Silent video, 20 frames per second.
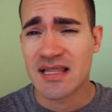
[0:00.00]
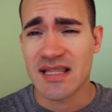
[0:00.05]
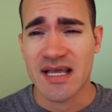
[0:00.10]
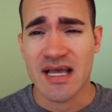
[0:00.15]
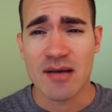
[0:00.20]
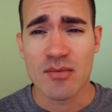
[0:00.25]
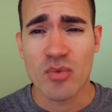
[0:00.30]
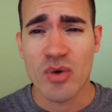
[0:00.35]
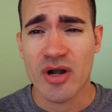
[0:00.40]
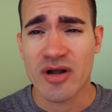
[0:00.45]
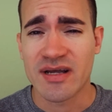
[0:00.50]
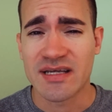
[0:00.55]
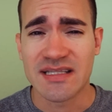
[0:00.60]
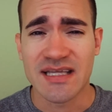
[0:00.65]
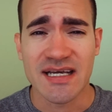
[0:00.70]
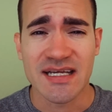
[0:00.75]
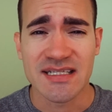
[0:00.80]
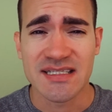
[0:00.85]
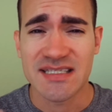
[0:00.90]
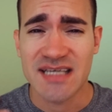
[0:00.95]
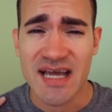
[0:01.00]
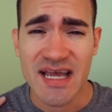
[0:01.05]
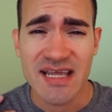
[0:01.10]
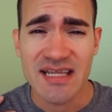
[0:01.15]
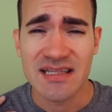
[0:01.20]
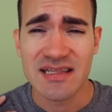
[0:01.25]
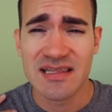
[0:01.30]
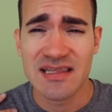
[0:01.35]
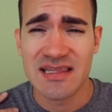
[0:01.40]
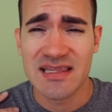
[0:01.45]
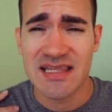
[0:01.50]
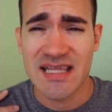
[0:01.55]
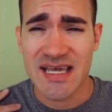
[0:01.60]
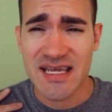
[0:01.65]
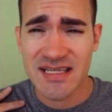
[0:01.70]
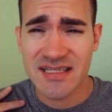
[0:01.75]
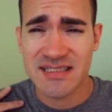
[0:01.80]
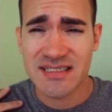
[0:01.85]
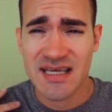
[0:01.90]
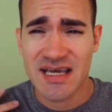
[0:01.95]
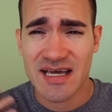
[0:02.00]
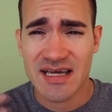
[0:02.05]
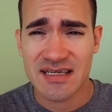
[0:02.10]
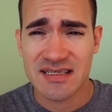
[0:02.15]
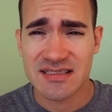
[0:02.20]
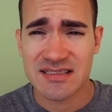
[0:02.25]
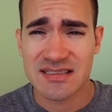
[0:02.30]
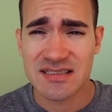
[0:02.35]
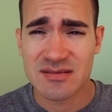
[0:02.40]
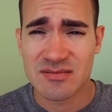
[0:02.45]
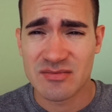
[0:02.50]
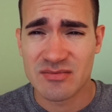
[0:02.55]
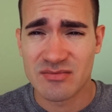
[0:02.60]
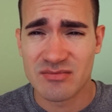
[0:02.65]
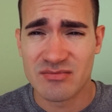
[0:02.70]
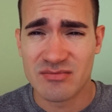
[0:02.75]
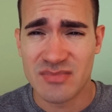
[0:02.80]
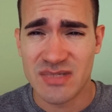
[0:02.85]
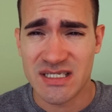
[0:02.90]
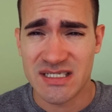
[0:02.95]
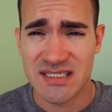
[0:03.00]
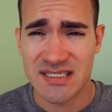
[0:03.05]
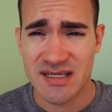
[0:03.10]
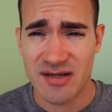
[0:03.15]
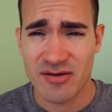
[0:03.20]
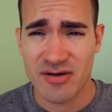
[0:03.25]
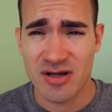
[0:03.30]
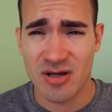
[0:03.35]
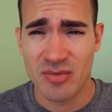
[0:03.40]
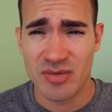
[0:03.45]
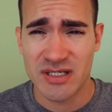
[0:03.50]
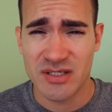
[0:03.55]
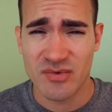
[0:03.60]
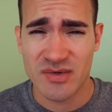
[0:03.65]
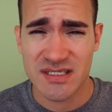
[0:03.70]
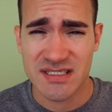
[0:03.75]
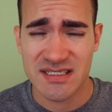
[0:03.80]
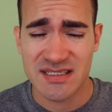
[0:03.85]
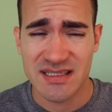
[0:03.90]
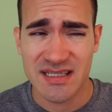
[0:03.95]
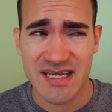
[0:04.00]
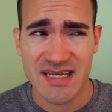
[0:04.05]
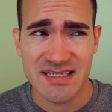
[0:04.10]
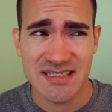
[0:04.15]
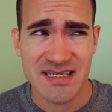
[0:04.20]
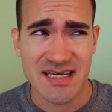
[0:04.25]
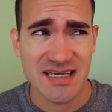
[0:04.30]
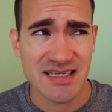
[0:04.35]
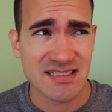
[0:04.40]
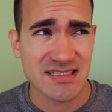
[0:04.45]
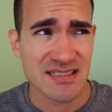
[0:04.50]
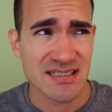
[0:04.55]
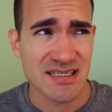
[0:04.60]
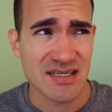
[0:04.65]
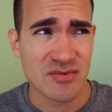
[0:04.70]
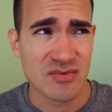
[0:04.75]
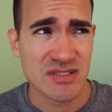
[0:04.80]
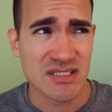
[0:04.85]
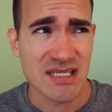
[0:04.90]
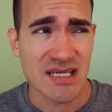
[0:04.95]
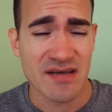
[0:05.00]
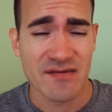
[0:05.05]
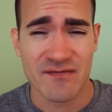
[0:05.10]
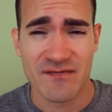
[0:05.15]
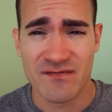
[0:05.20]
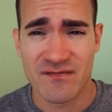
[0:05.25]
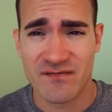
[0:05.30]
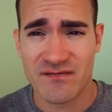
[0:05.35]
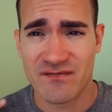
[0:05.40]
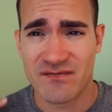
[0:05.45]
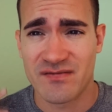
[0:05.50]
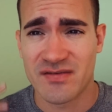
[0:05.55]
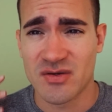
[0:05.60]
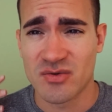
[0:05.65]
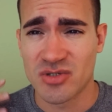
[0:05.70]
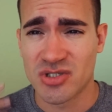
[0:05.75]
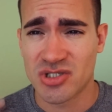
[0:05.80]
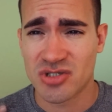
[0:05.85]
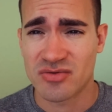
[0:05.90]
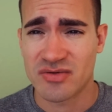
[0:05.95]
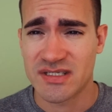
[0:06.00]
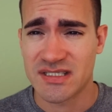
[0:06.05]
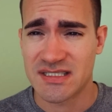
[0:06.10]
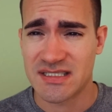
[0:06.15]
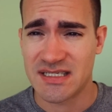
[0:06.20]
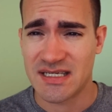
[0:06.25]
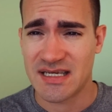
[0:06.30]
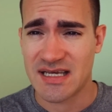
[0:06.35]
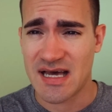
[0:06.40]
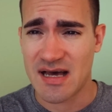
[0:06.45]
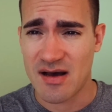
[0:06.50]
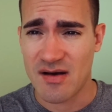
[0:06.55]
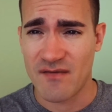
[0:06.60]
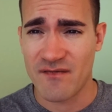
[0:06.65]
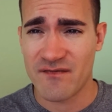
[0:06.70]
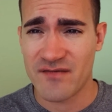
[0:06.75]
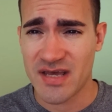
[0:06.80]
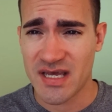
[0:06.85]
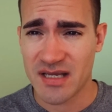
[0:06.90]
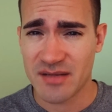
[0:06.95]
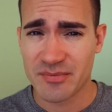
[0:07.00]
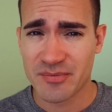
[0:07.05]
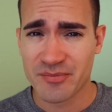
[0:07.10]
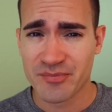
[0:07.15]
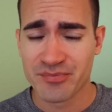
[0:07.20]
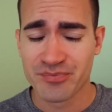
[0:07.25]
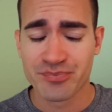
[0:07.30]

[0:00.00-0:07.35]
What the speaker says: like I'm wearing like a tight latex material, but it wasn't latex. It was like a futuristic outfit.